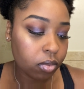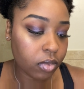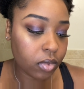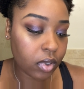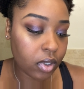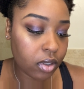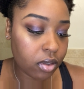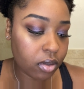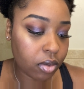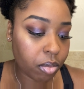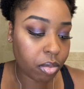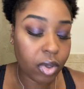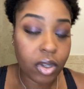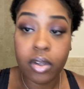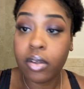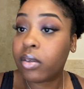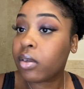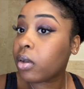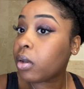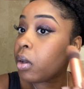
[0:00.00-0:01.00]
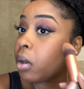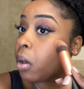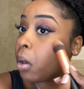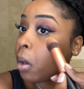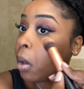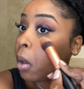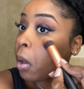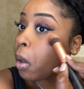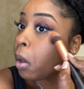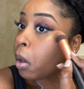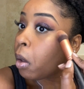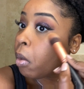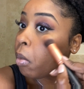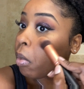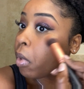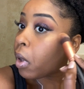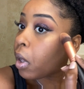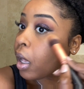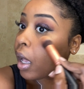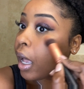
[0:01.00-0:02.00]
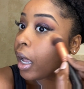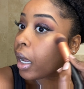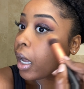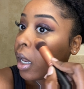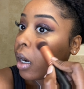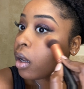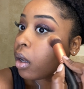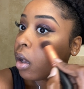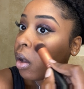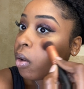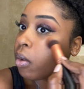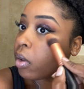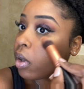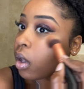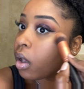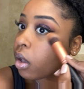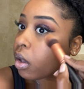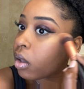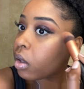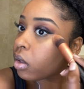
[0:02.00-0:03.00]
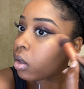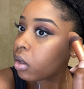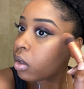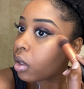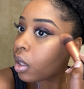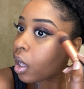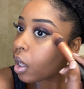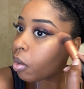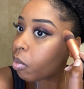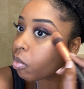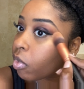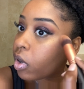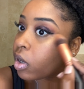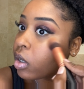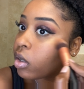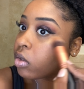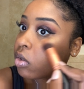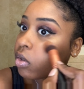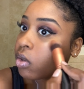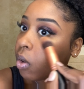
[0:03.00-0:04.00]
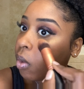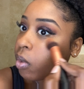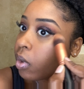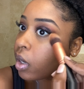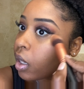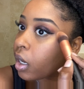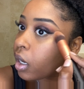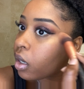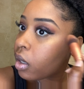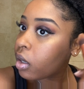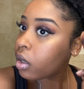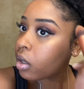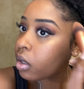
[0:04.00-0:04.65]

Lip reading: It's amazing. But I gotta go, y'all. I'm running so late.